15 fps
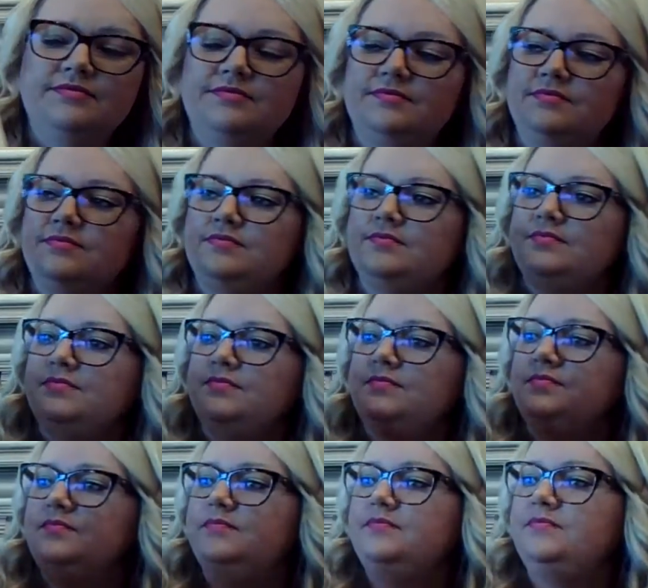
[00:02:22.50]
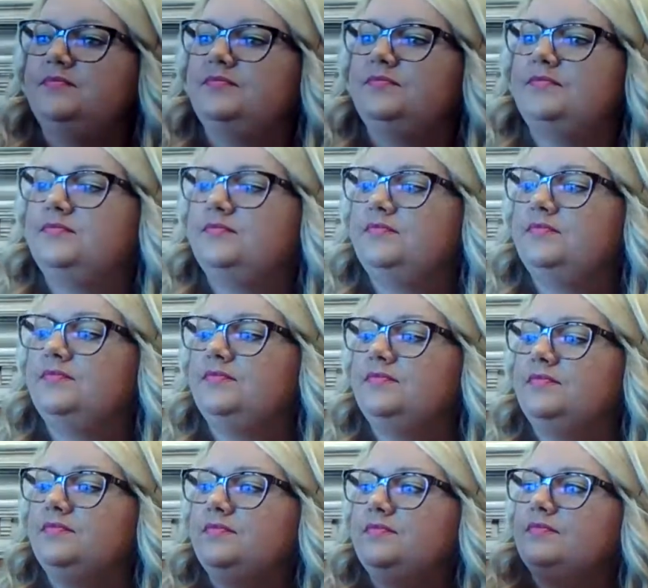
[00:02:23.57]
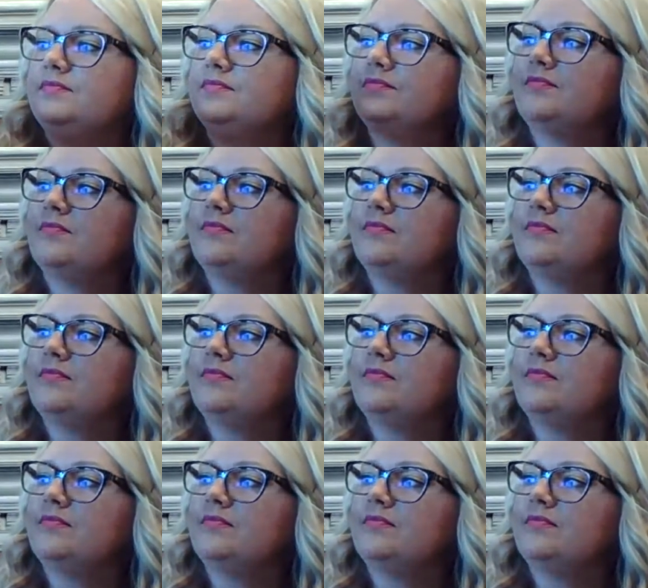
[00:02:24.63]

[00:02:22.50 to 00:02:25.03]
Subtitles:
Nobody speaks.